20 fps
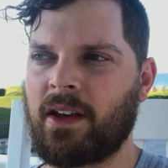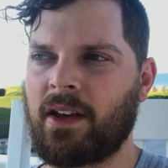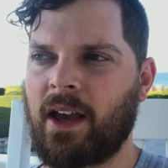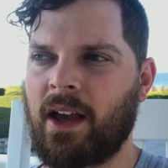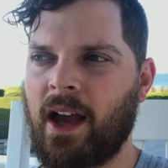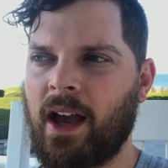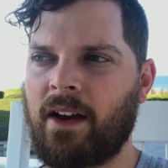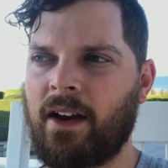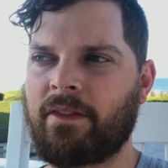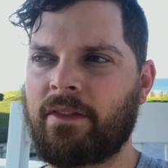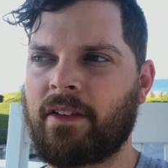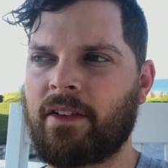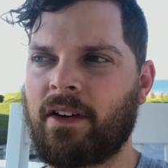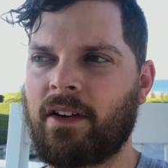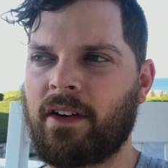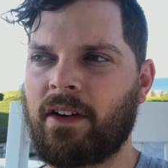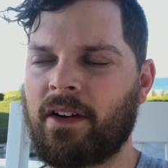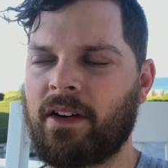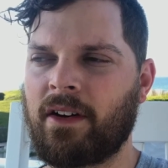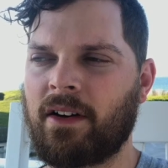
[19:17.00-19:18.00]
have
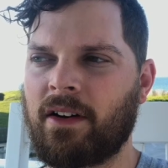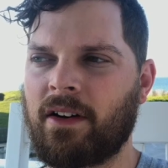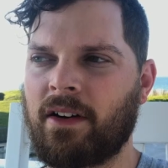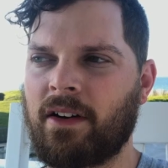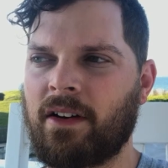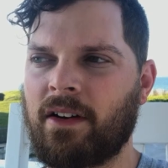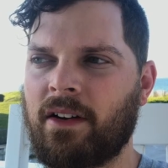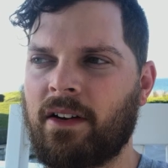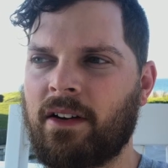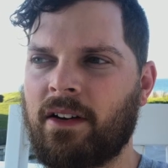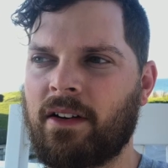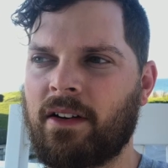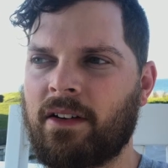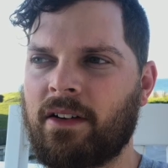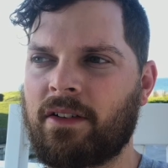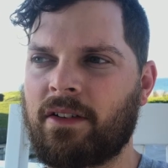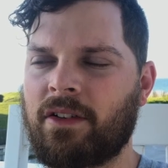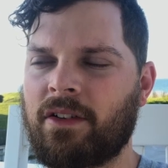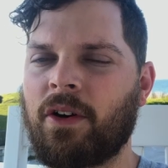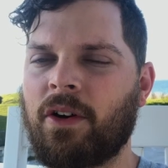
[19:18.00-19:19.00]

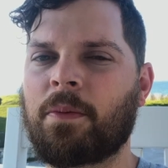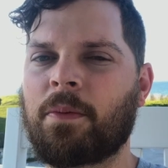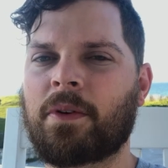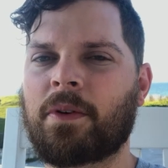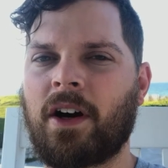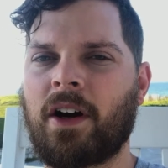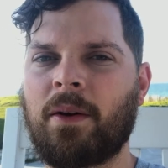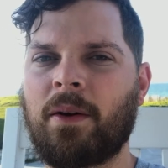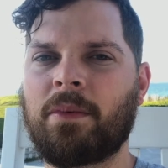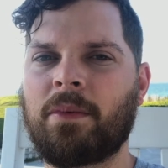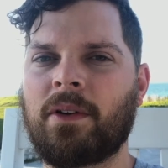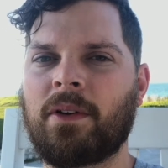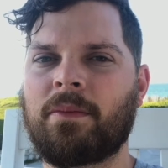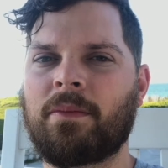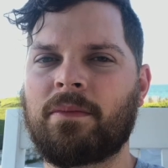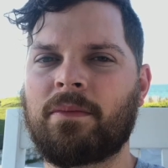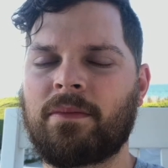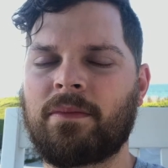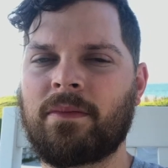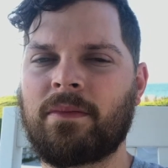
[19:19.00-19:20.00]
no
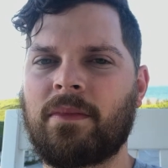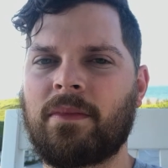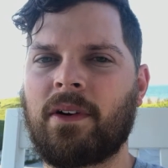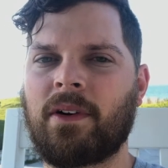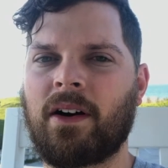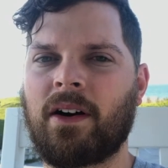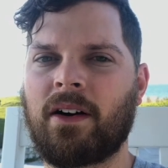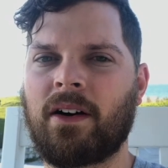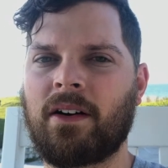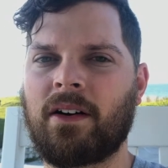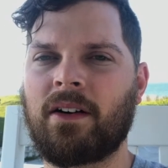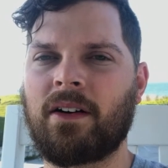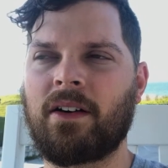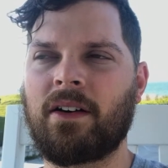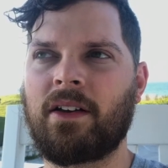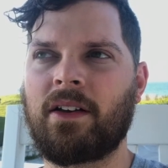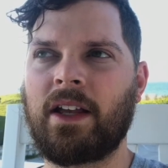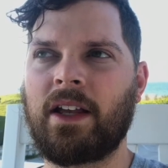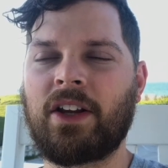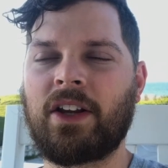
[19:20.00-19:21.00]
problem
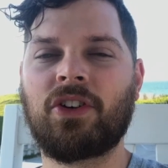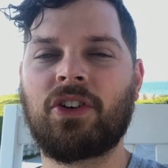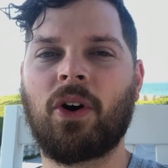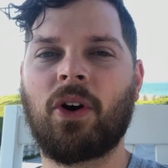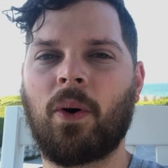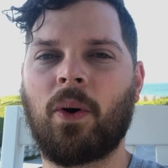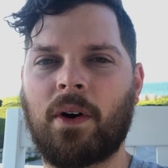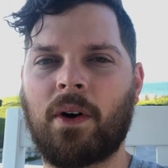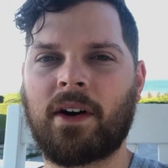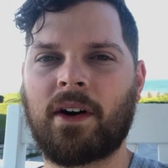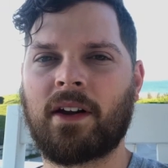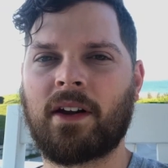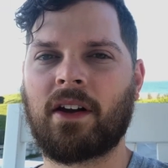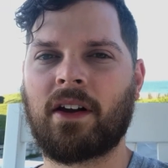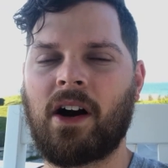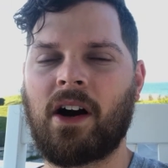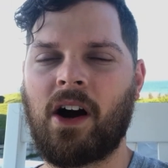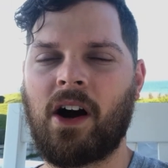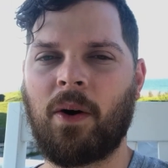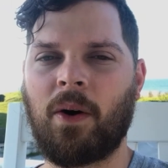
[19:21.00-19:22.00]
ignoring
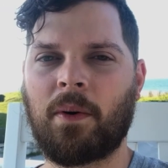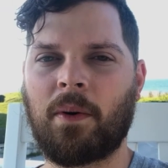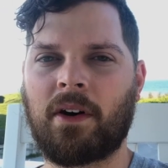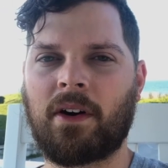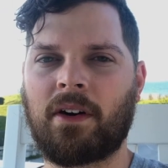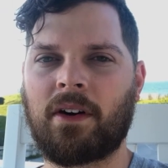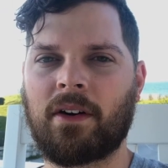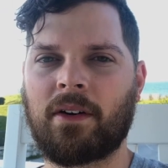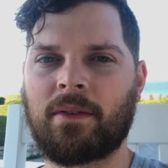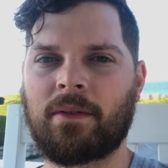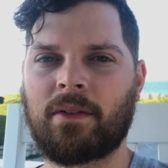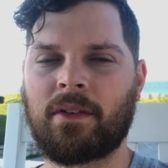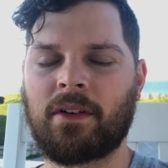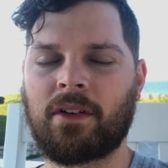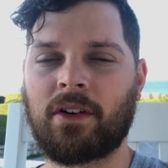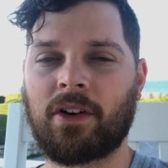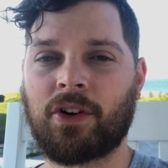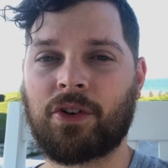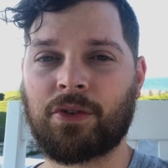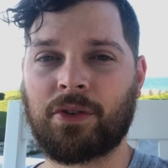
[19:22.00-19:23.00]
our
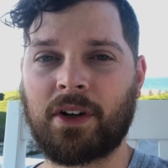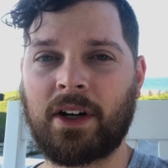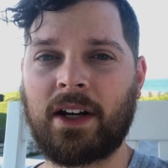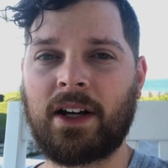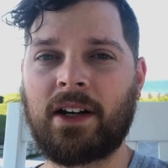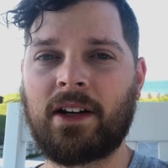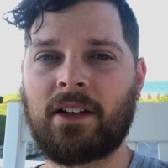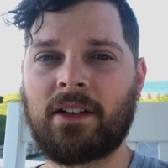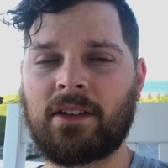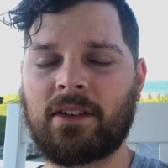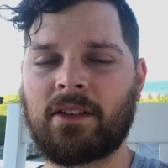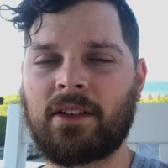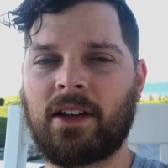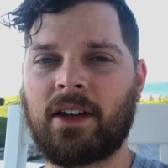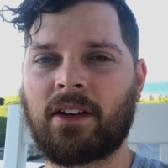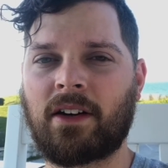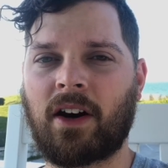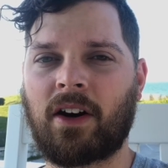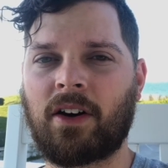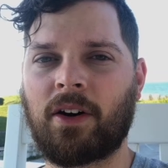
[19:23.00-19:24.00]
greed
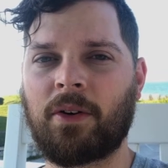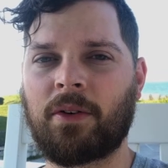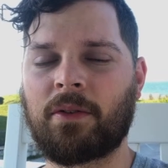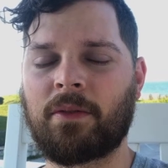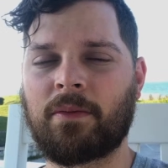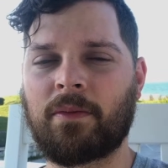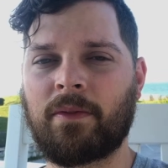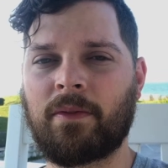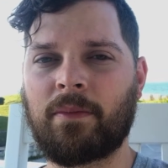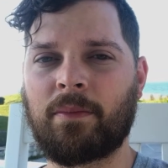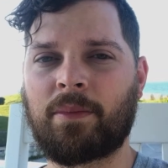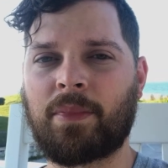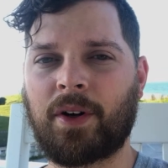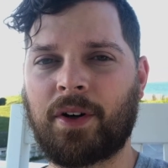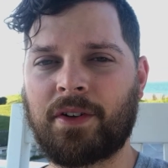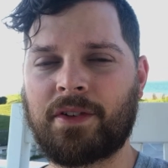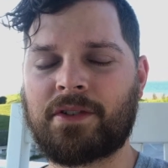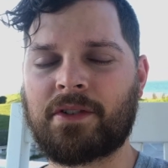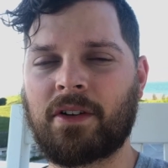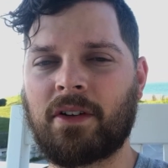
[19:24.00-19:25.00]
in our own
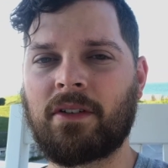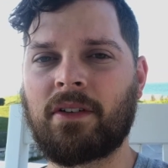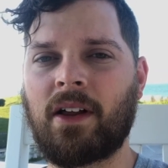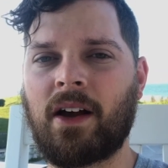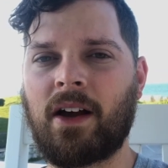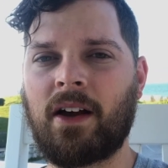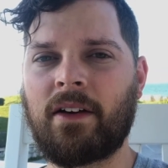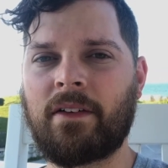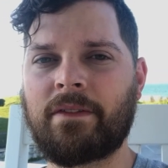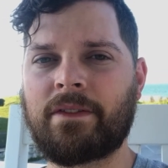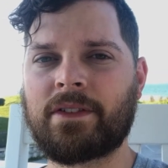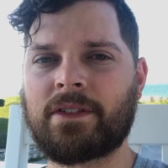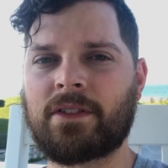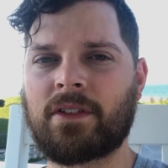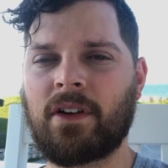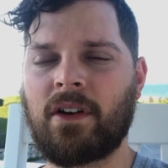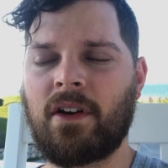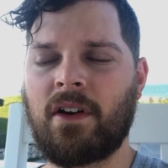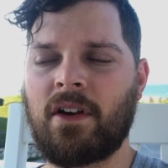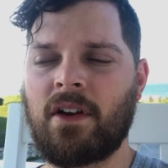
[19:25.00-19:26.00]
personal lives
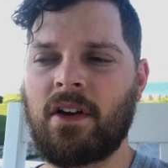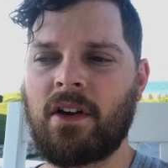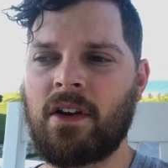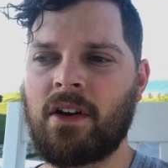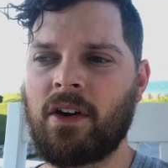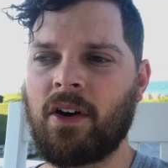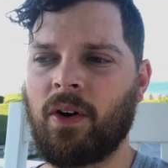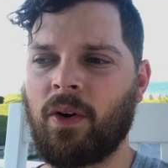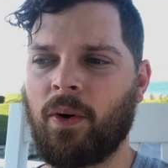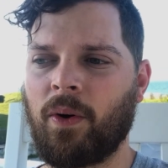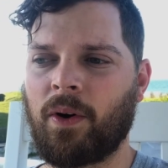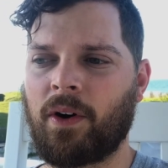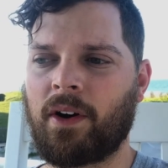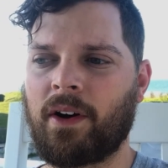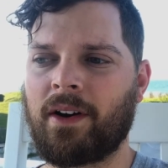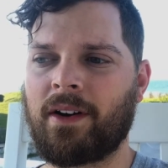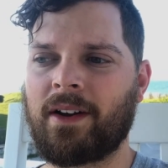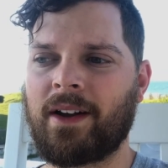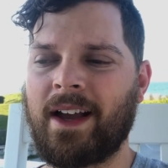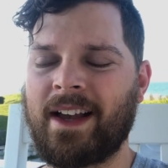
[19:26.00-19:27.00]

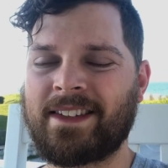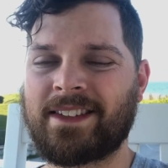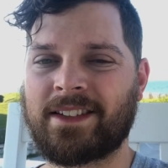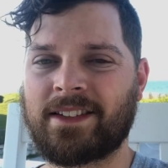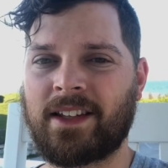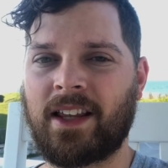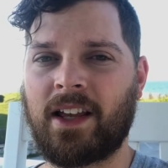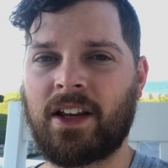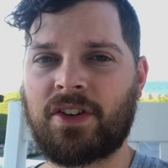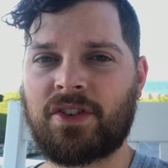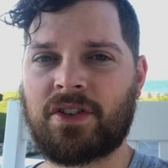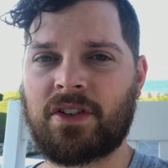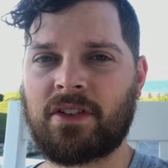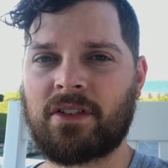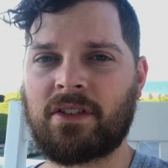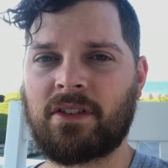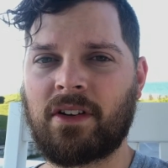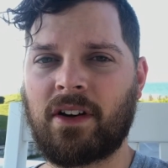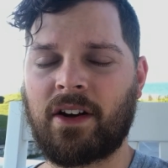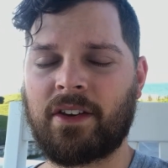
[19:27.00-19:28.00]
or as a
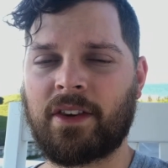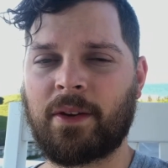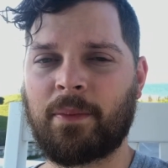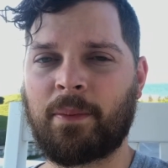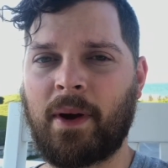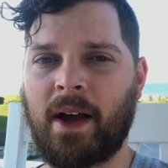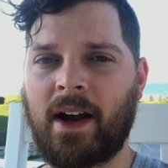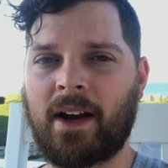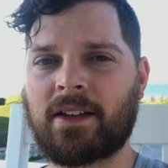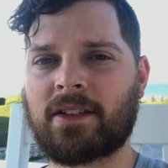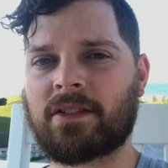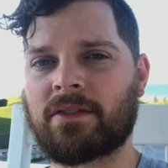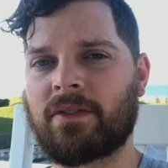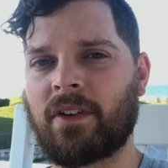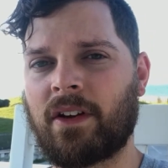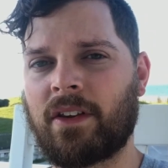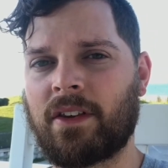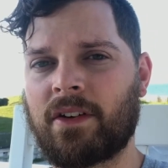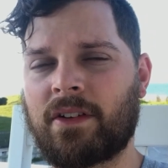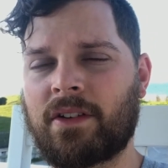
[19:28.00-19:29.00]
nation on the backs of
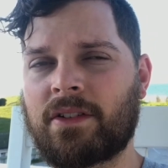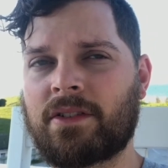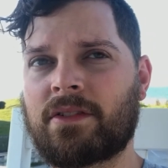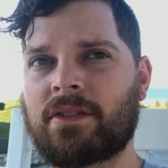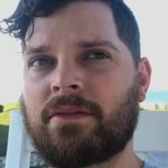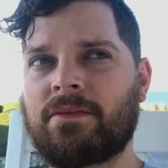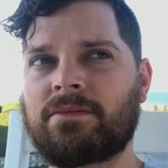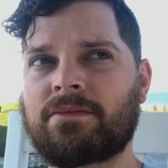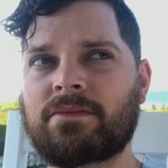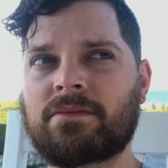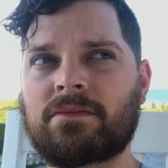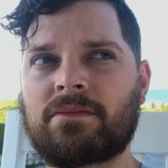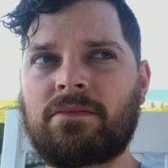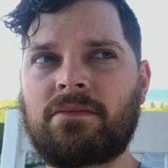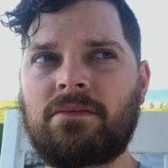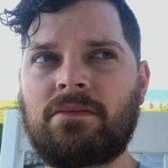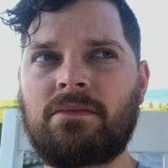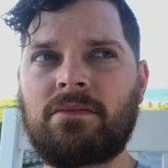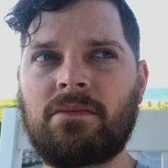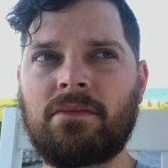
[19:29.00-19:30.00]
others
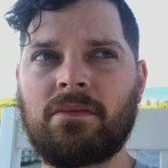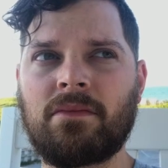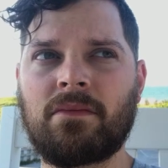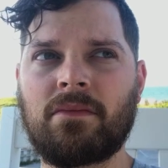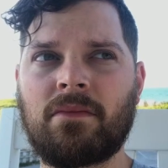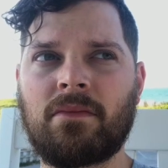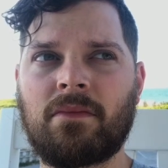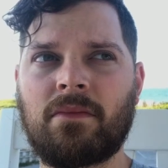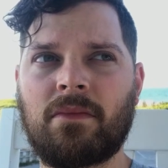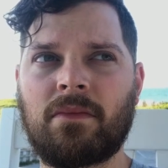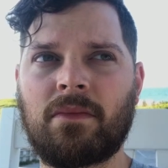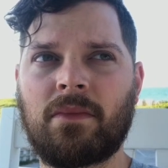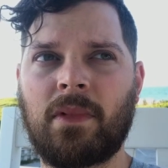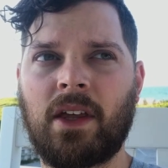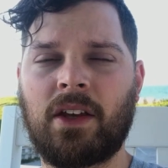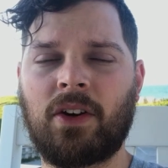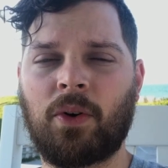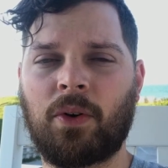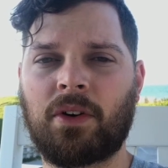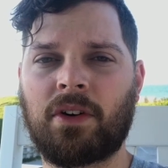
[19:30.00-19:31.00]

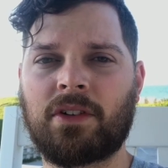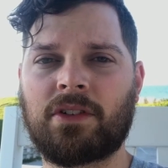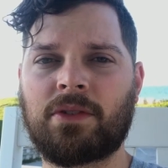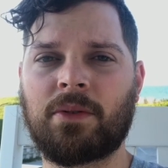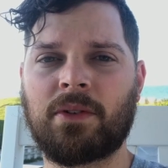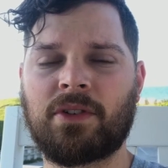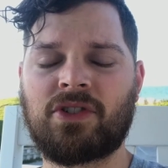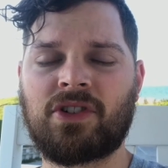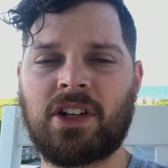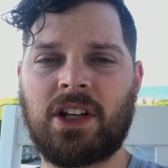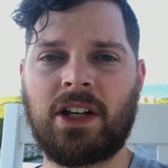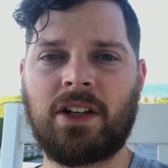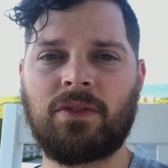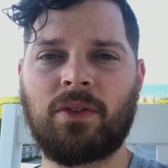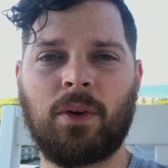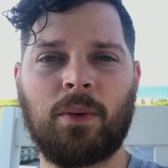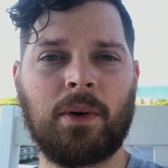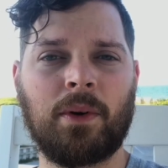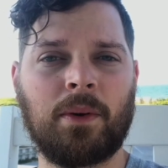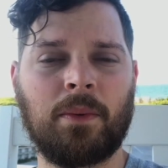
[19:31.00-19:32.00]
in order to achieve
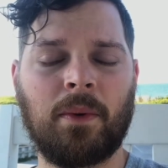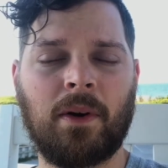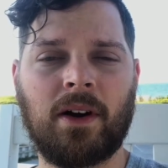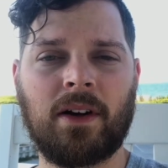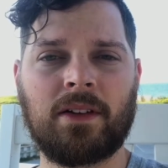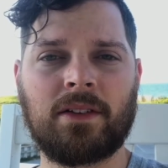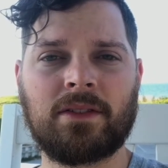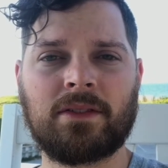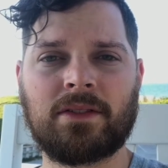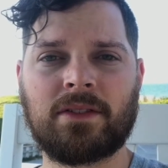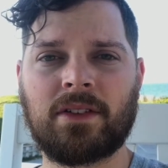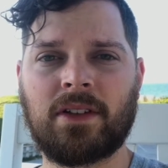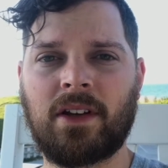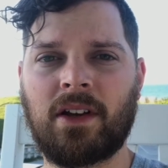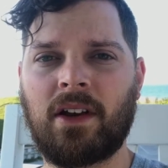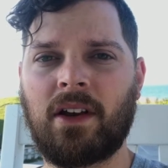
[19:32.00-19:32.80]
what we want.